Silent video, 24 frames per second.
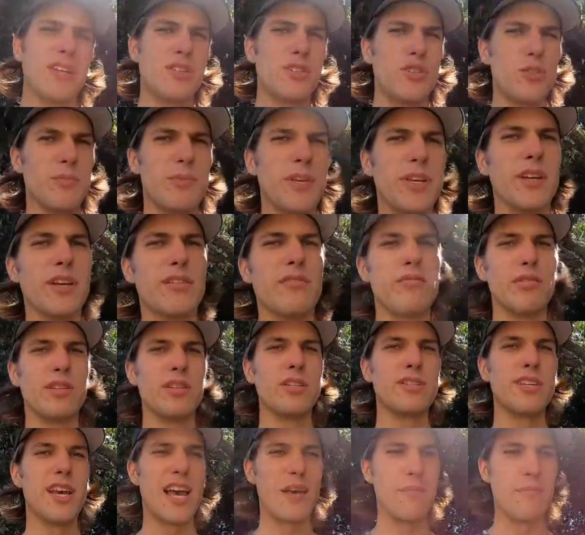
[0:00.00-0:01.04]
this should be good for
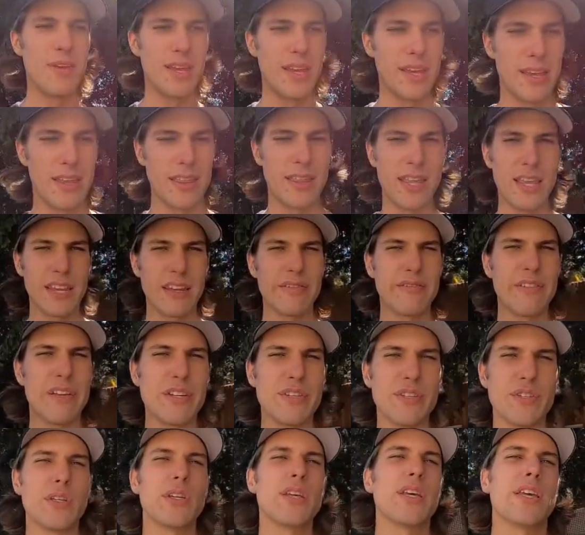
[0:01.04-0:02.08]
the time being. I think
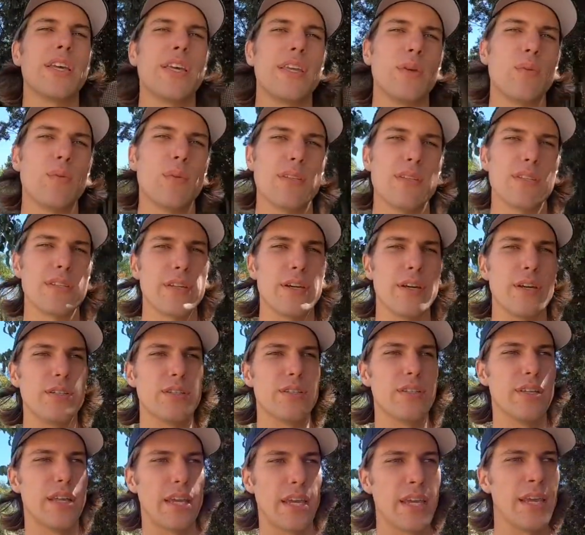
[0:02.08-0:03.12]
eventually he wants to go
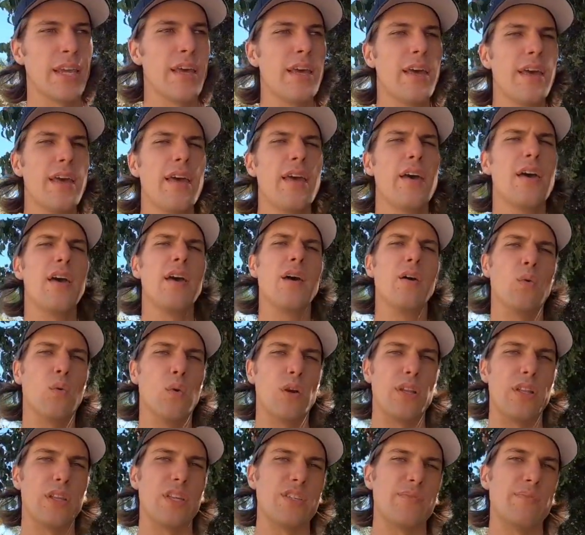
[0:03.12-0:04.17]
to like
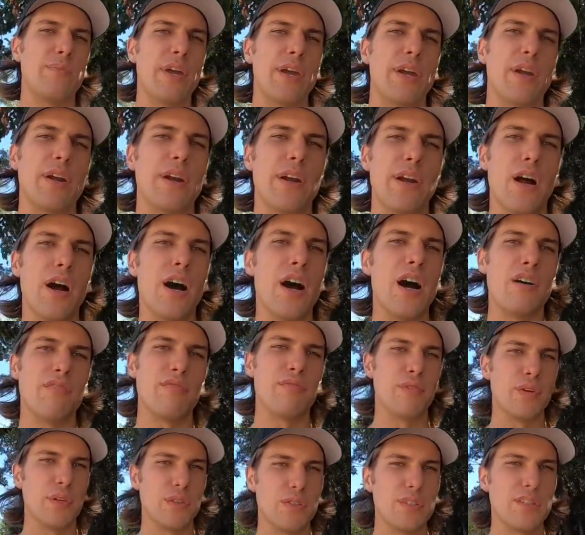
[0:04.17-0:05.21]
one of those bigger
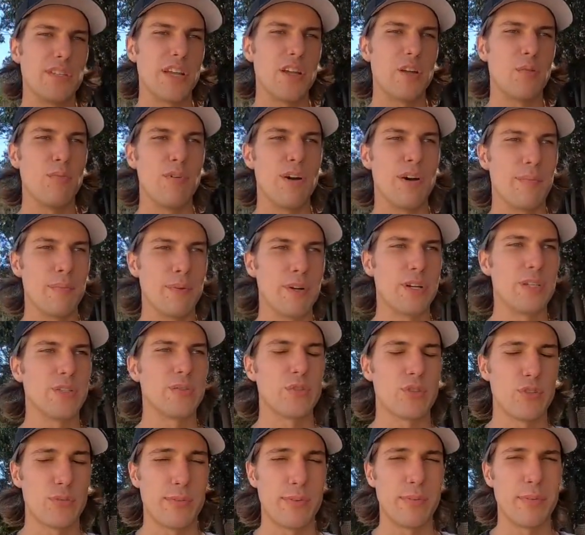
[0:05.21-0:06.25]
off-road style
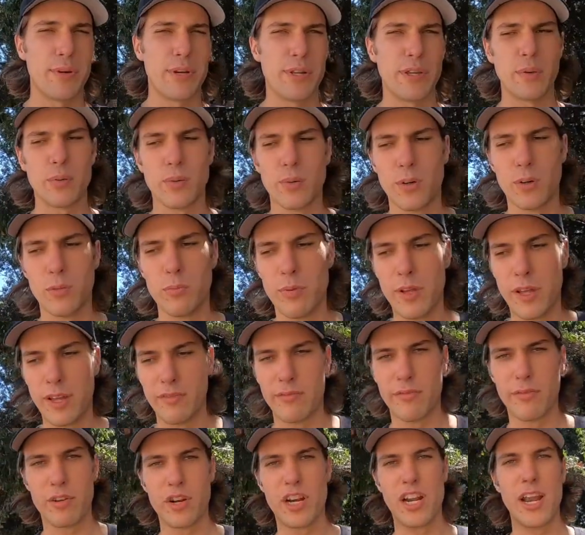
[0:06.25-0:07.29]
bumpers, which would be pretty cool. But
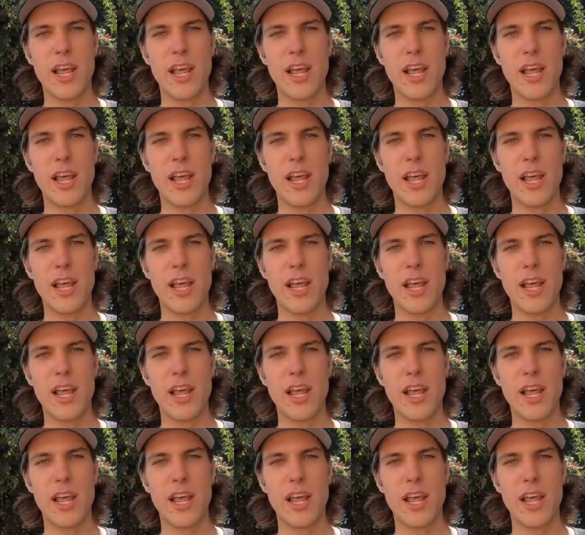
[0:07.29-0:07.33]
for